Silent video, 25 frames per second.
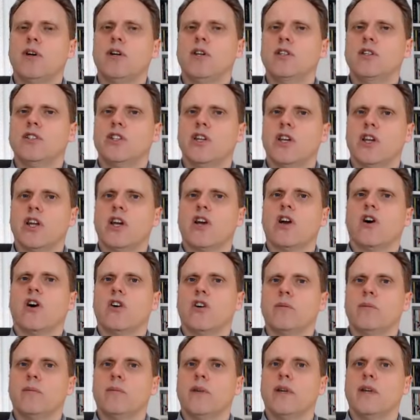
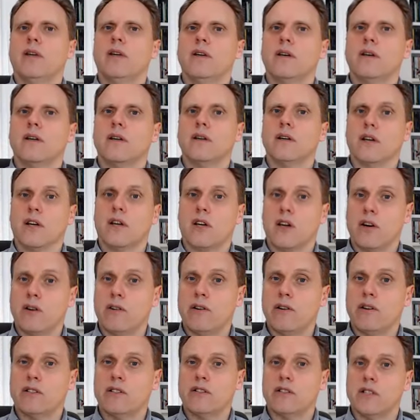economy
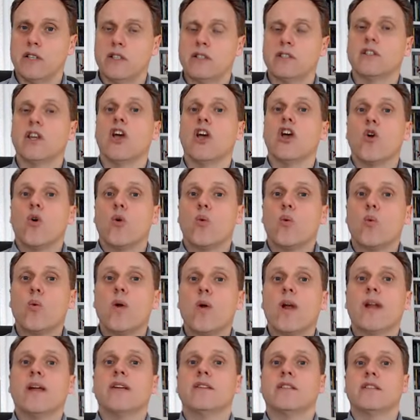currencies
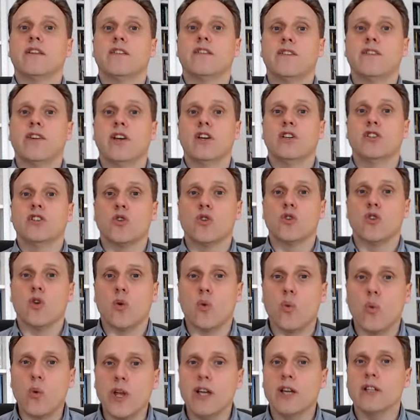relative to the real
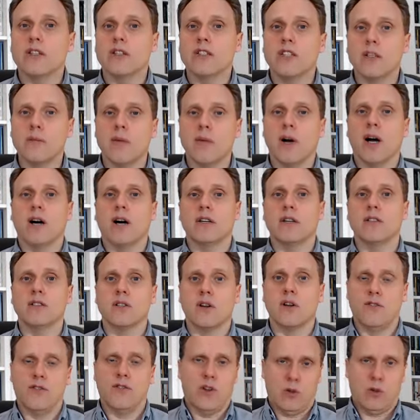demand of
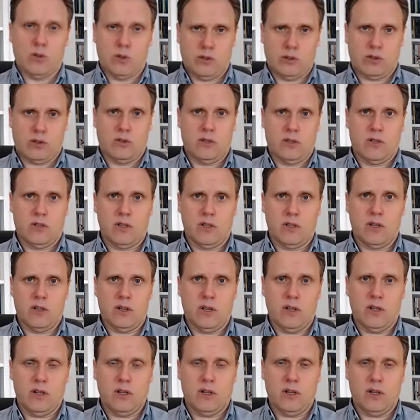those
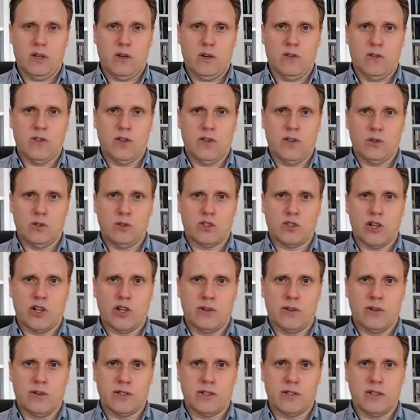
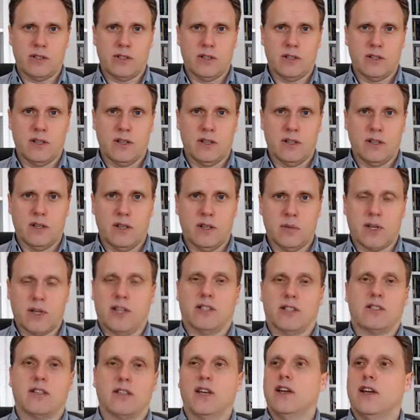currencies. Because
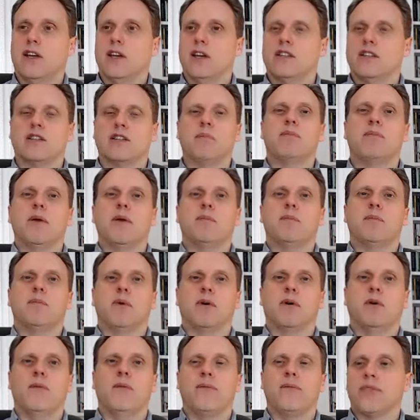some people
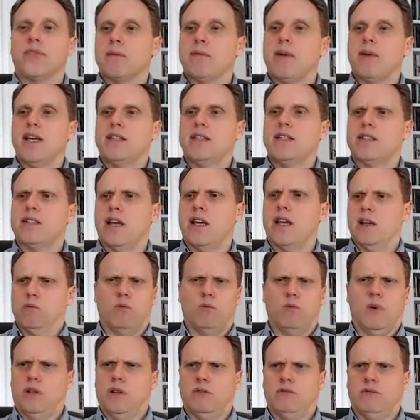may say, well,
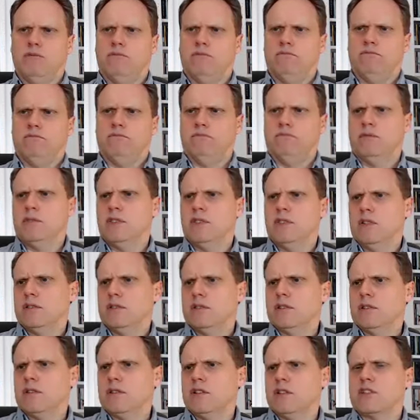the
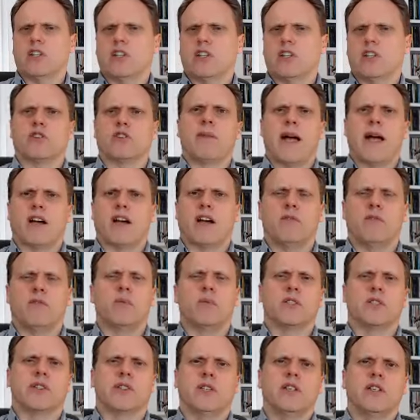Central Bank of Brazil
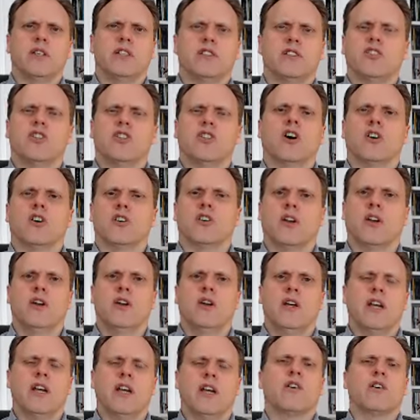is not
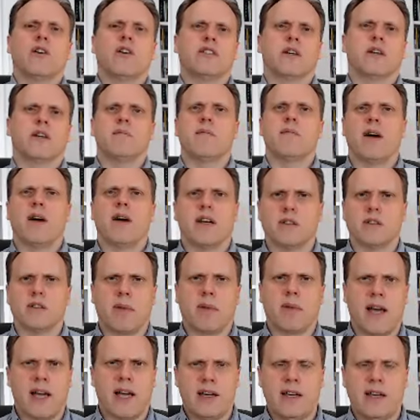increasing money supply
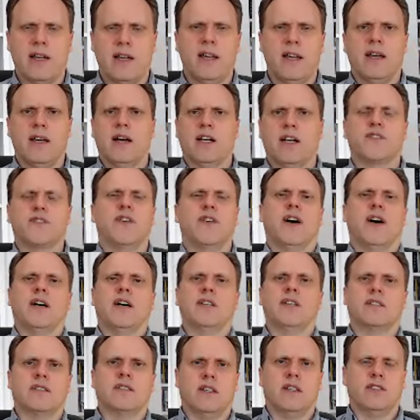as fast as
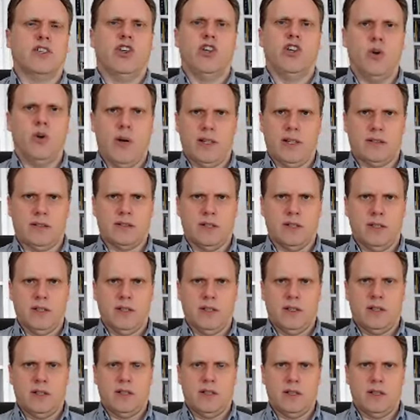the US
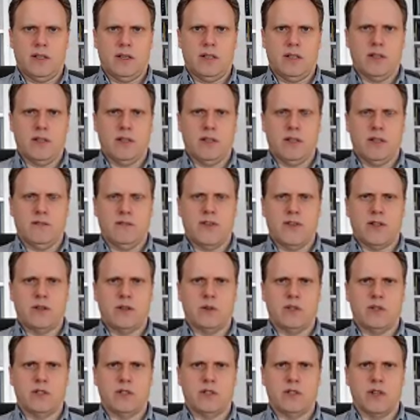Federal
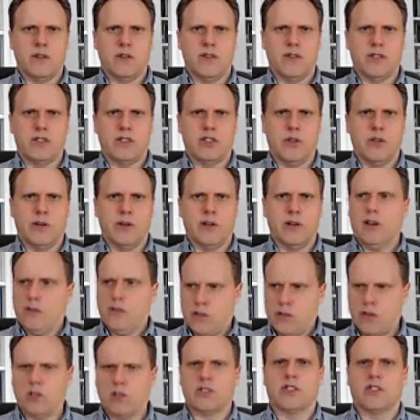Reserve is doing. Of
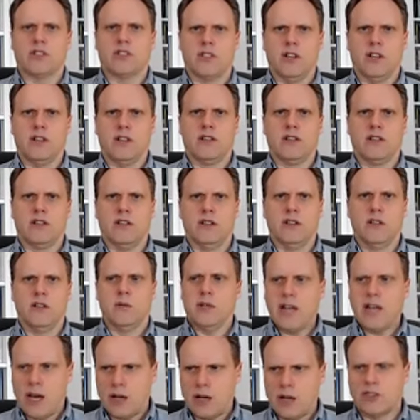course it's not.
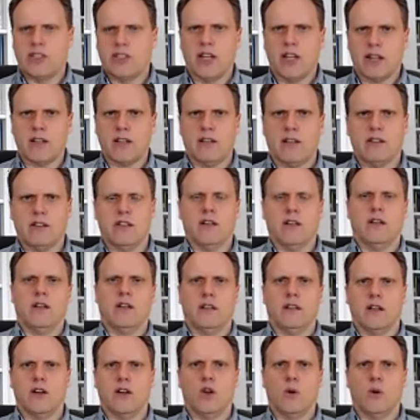Now check the
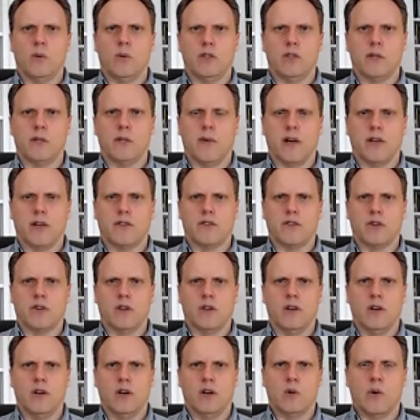global demand
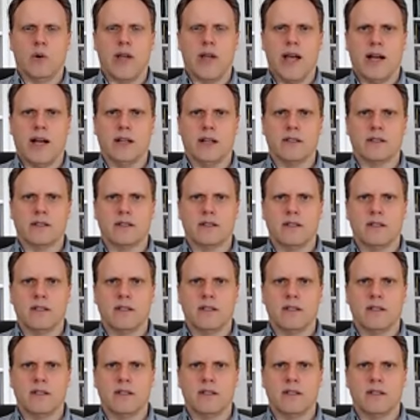for reals